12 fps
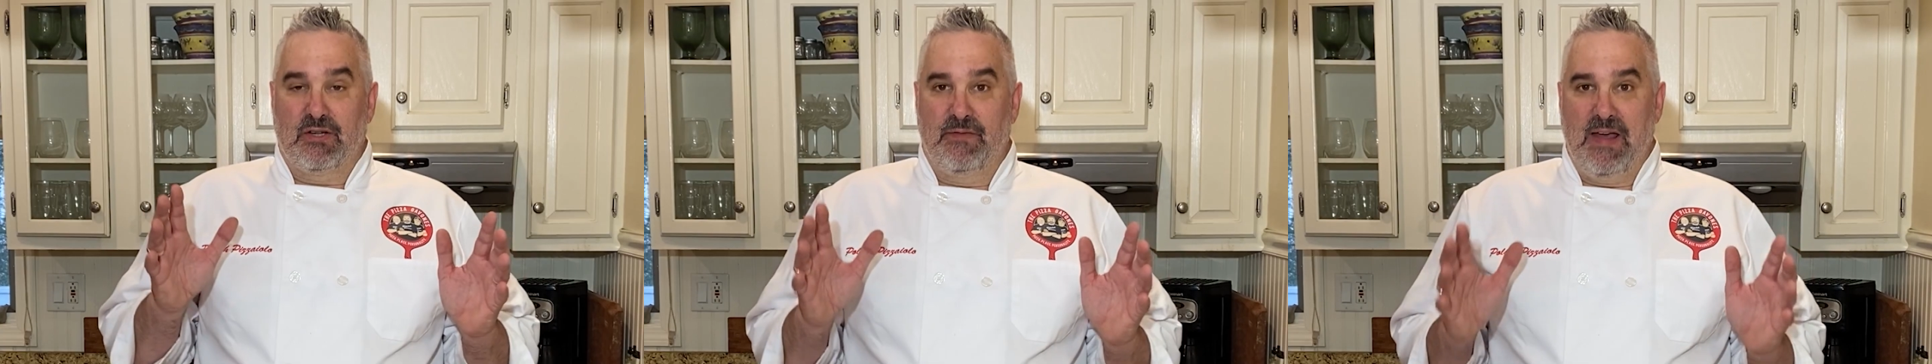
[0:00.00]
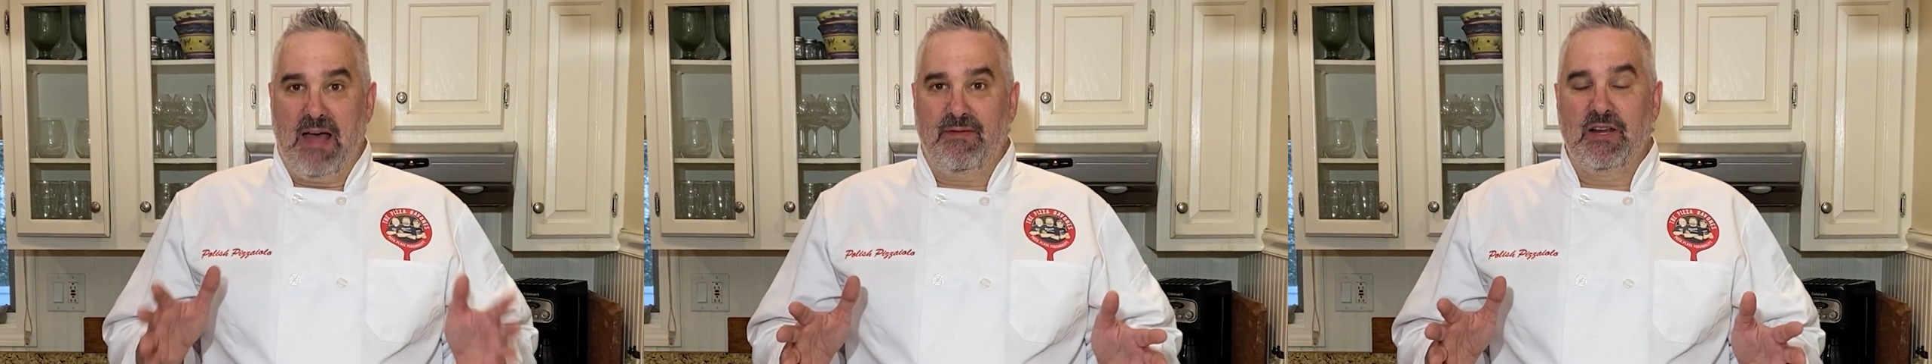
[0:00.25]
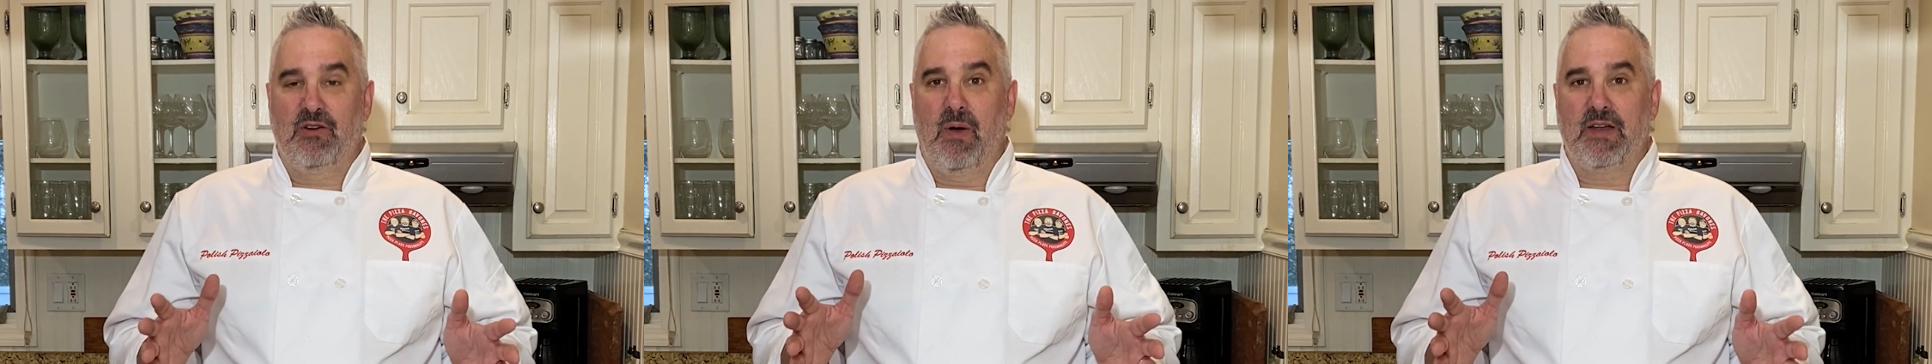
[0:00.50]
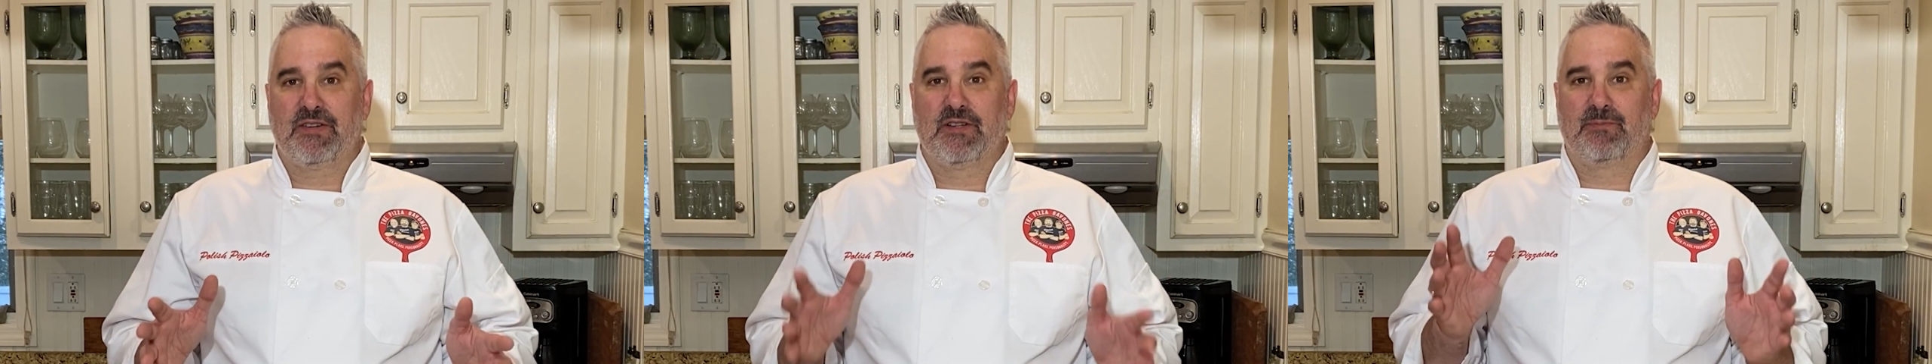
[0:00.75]
So if you have any
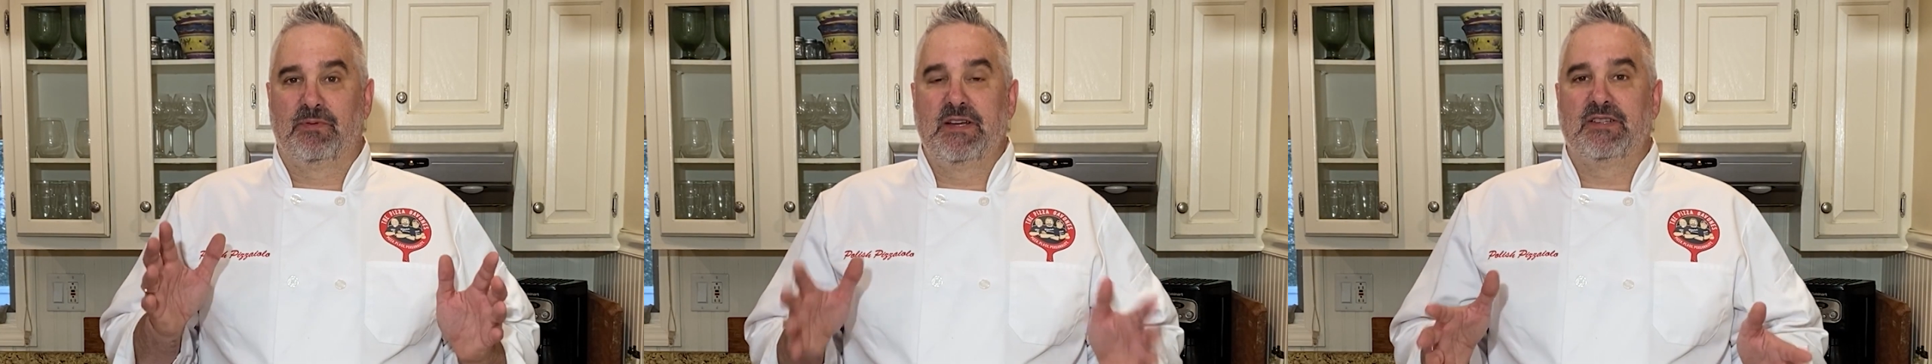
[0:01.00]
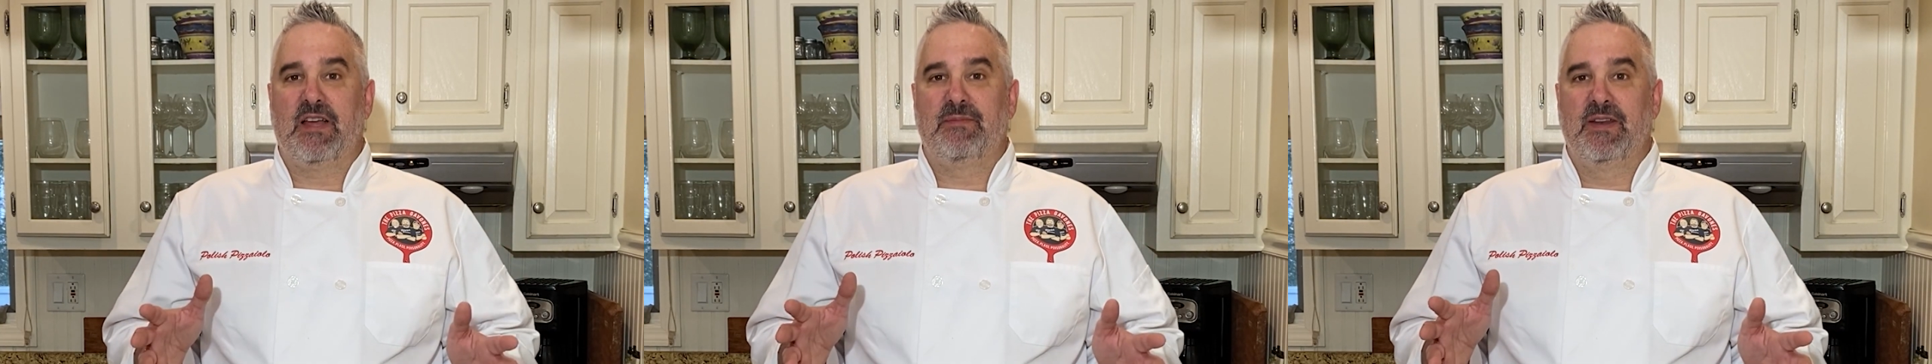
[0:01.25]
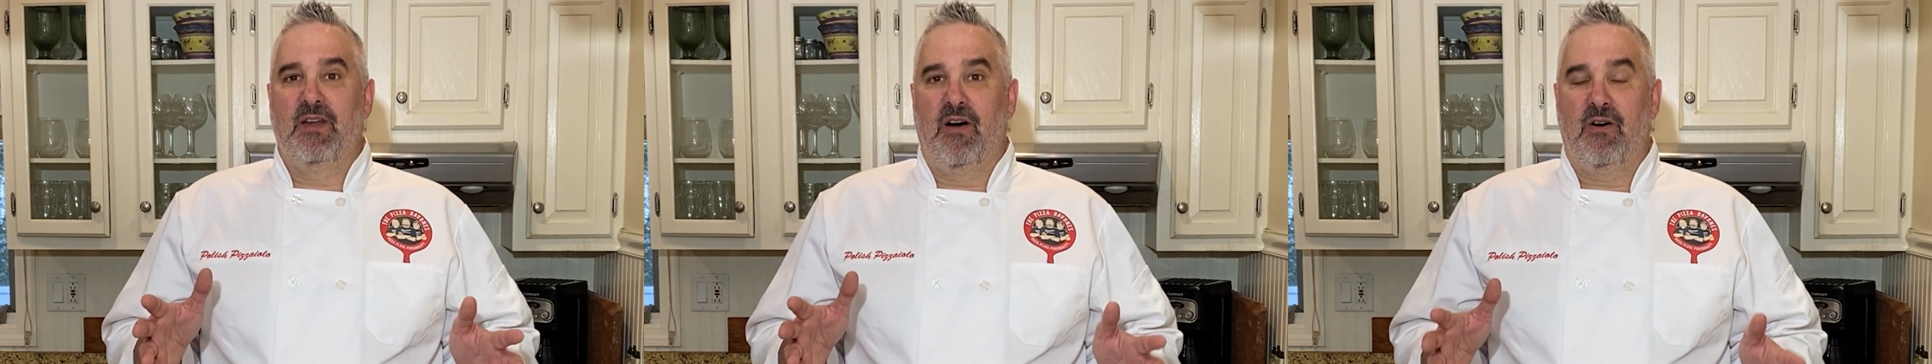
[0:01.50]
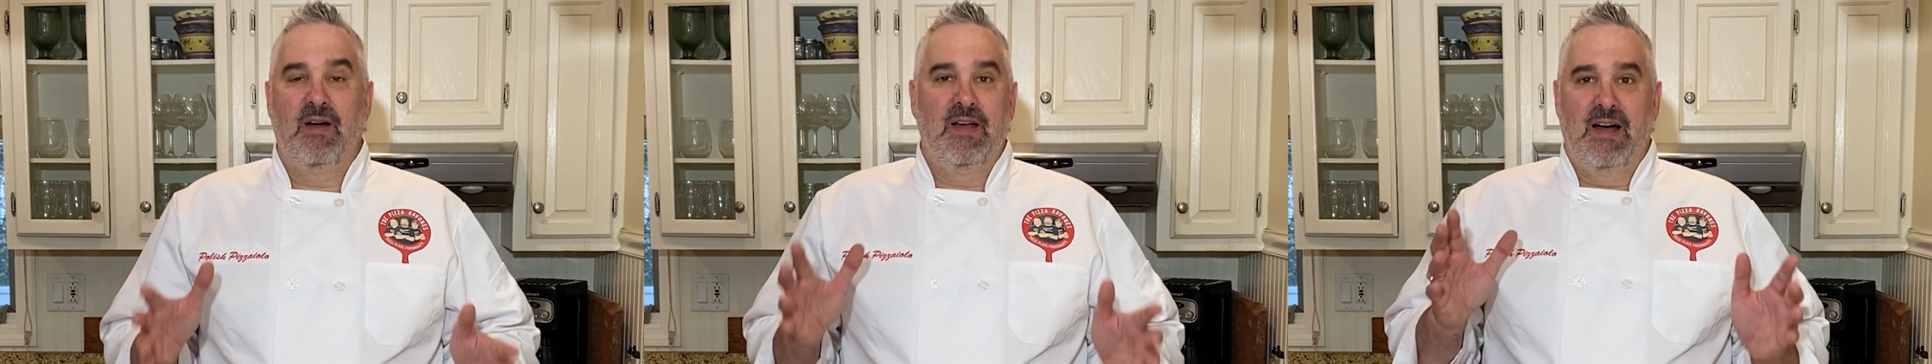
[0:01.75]
questions, please let me know.